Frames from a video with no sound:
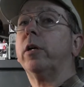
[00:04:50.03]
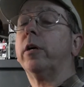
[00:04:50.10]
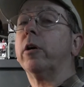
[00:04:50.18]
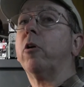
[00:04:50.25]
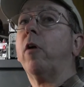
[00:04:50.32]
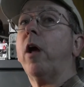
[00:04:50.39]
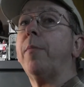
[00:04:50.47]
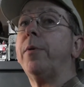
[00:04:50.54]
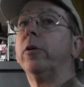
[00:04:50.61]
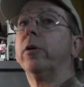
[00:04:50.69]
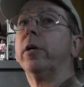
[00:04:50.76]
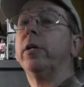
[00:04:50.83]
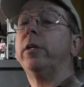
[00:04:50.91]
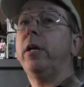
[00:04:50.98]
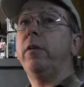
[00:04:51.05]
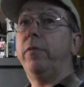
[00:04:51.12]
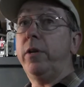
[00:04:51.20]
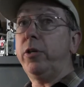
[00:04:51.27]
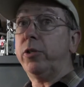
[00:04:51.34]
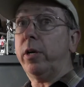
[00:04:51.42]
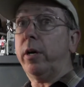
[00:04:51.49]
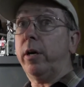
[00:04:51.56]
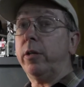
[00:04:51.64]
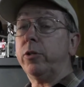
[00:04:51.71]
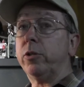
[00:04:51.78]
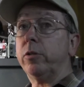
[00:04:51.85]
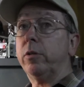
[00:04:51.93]
a lot of crappy looking TV
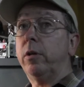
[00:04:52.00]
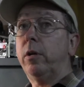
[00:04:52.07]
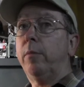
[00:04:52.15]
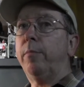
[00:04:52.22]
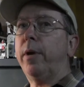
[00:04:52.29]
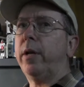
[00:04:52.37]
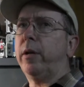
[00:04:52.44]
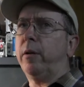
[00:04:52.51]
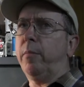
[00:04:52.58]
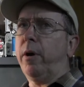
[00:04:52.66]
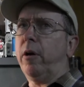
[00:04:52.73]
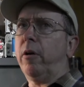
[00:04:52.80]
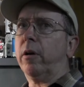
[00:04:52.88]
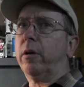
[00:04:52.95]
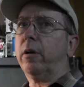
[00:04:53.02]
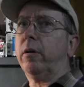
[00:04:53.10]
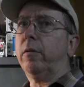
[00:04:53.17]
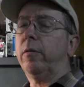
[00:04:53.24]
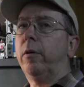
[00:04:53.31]
sets made in America.